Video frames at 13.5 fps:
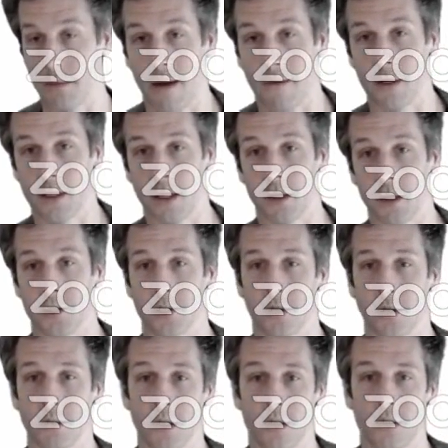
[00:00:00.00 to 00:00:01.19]
adversarial
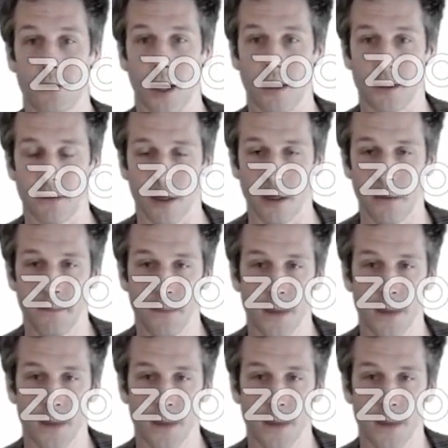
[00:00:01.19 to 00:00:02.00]
discriminative transfer.